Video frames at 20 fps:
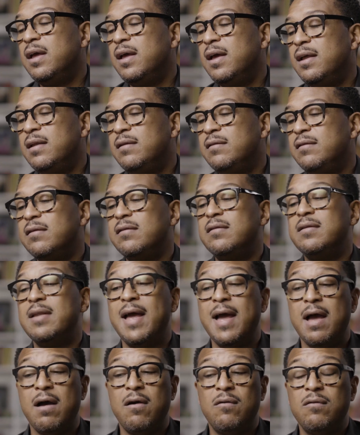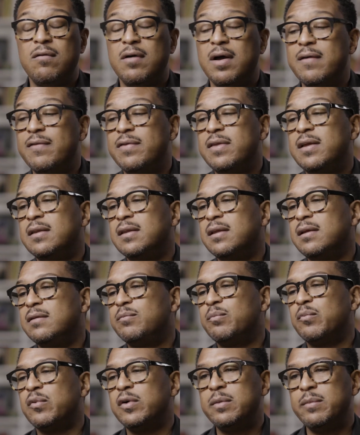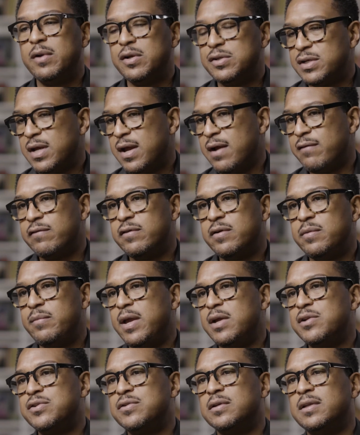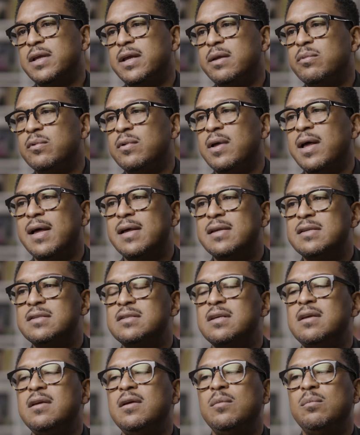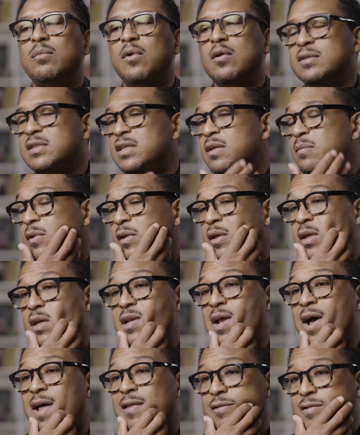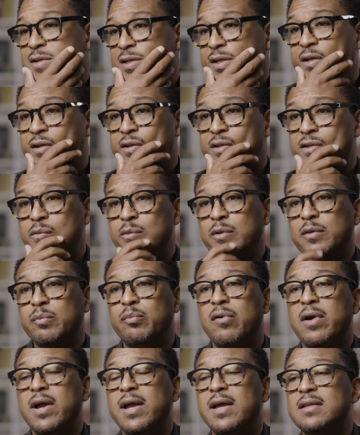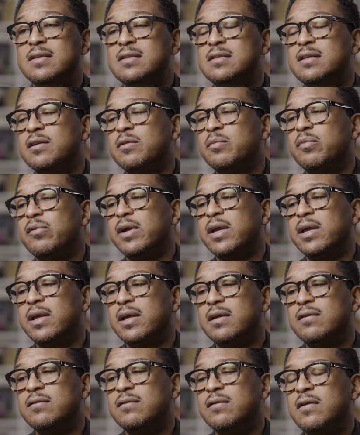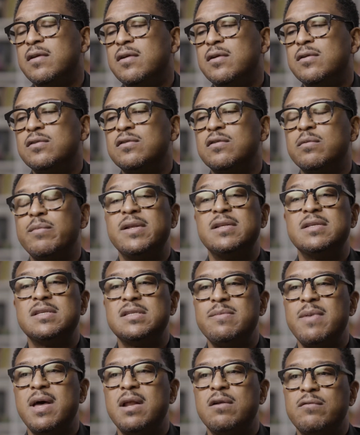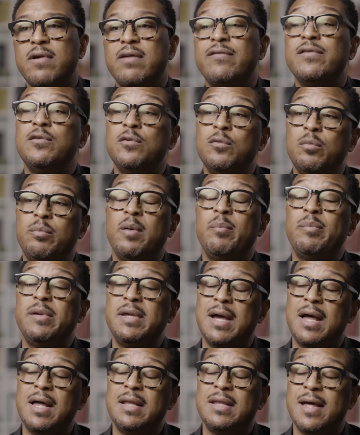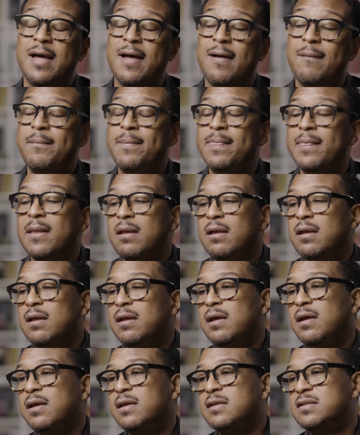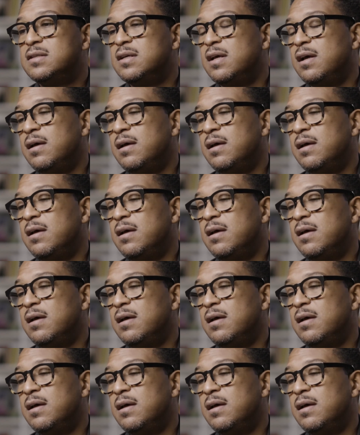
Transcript: And now I think that pretty much every major label has multi-million-dollar deals with brands that are bringing in tremendous amount of revenue. But beyond that is